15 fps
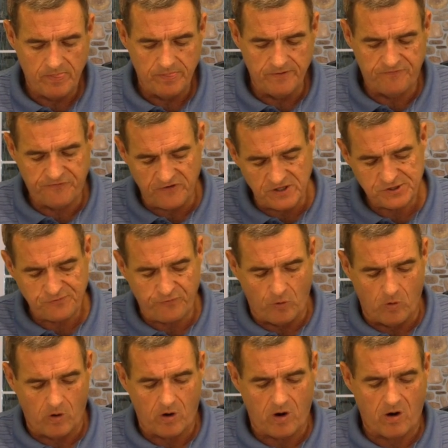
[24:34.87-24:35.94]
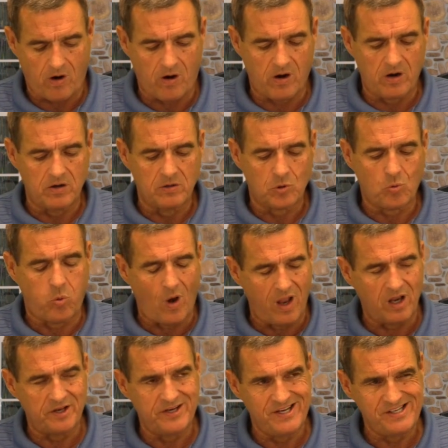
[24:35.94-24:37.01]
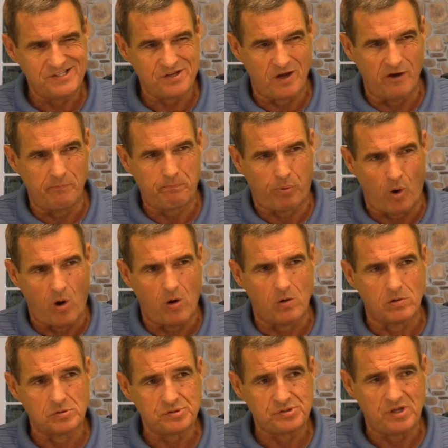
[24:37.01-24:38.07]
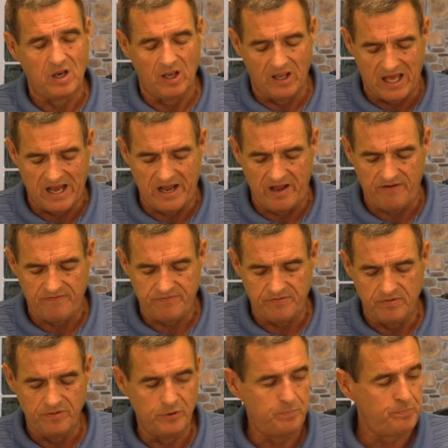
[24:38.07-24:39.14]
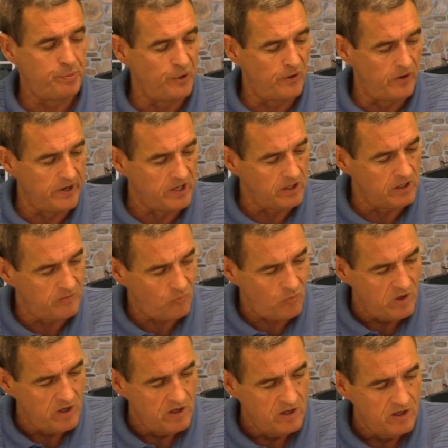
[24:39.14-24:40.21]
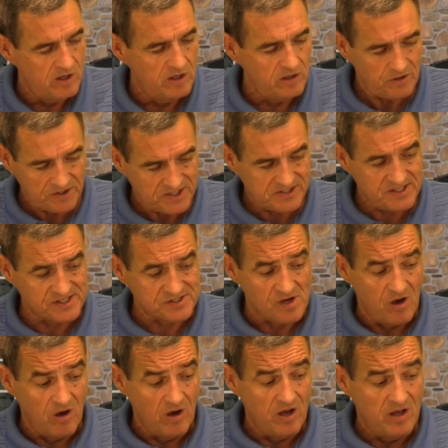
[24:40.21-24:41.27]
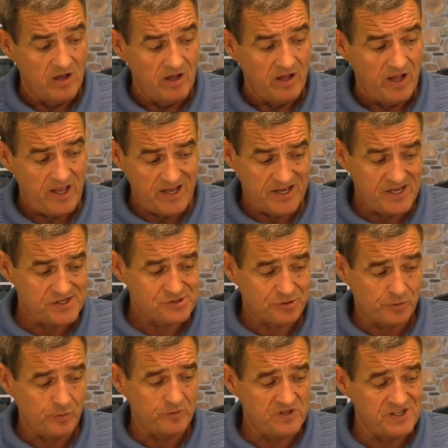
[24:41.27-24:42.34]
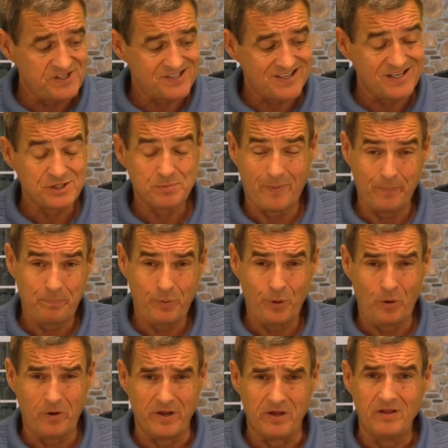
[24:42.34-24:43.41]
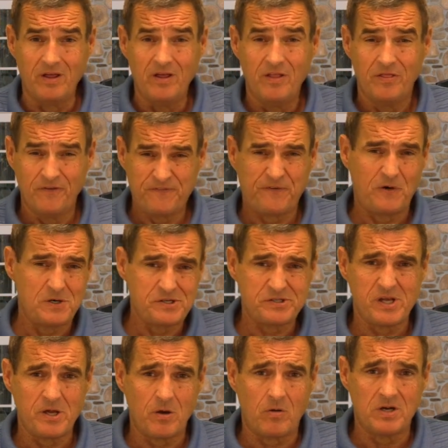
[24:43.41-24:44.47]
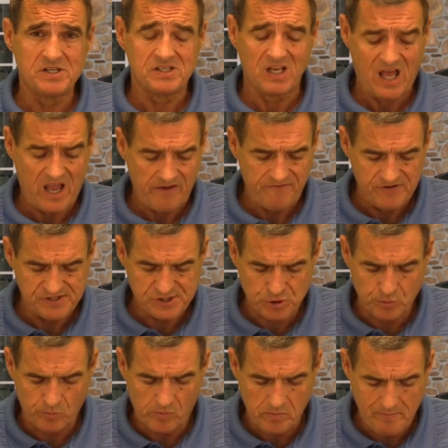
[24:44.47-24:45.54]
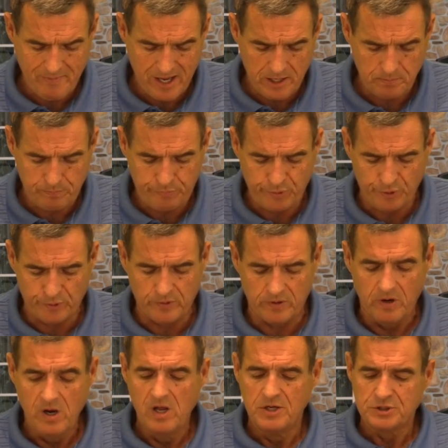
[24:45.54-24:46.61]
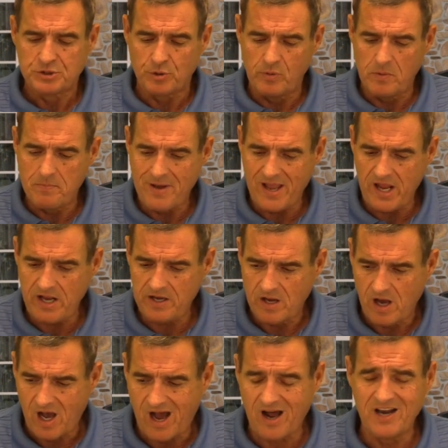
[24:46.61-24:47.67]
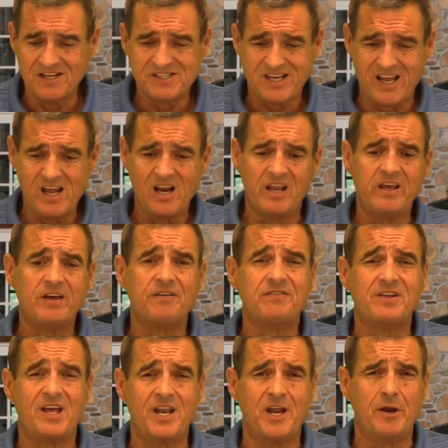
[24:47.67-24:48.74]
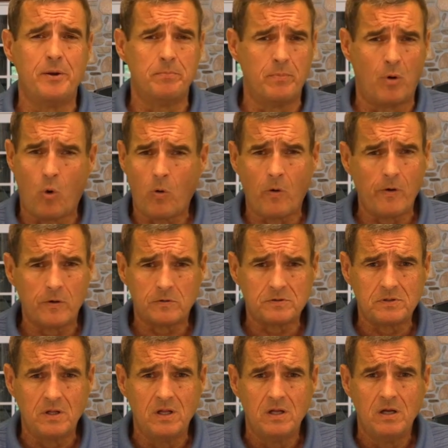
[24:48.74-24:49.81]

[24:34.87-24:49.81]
the first four are qualities of Paul's life, the purity. Look at this. He gets through these things by purity. The first thing on his life is to remain pure, to remain honest. He lived in an immoral,